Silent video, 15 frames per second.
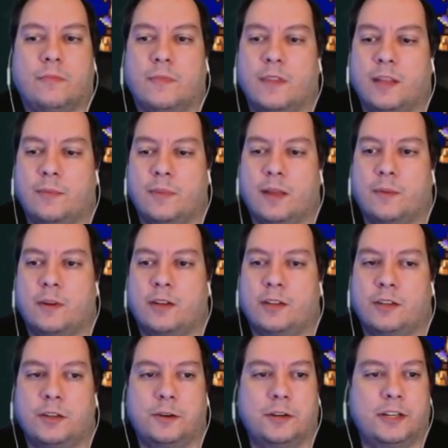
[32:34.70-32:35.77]
And be able to
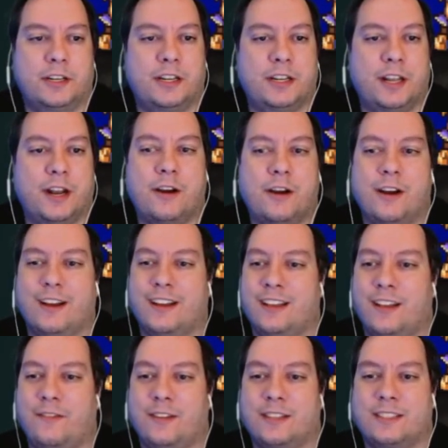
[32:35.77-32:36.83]
undo it, you know?
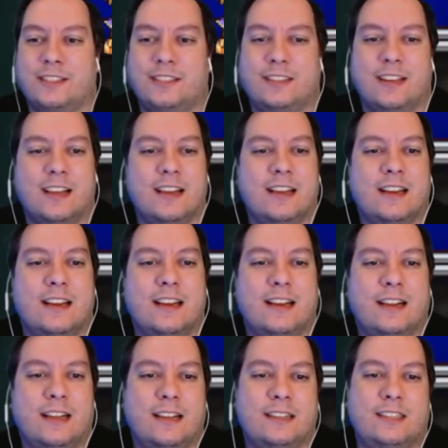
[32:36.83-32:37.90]
If it's
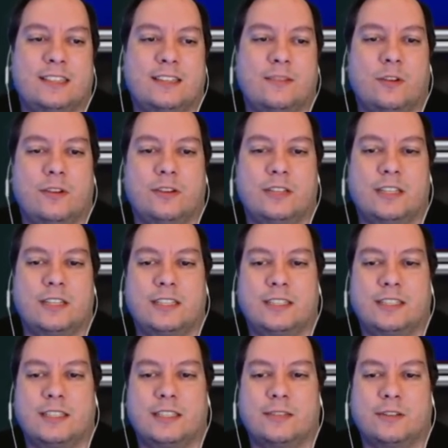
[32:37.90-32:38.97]
like, it's just one of those
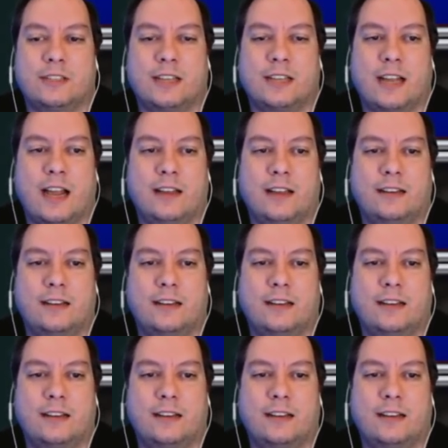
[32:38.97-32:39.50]
instances where it's like,